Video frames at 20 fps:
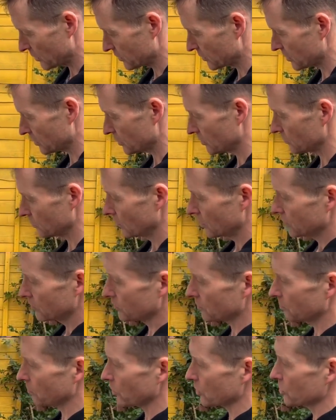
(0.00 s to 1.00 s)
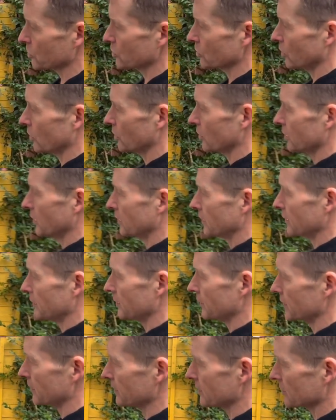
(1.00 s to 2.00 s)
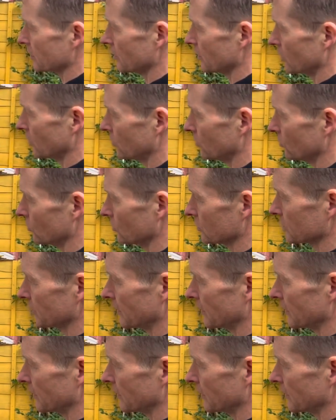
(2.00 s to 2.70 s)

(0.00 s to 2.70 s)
into the brush stock into these little holes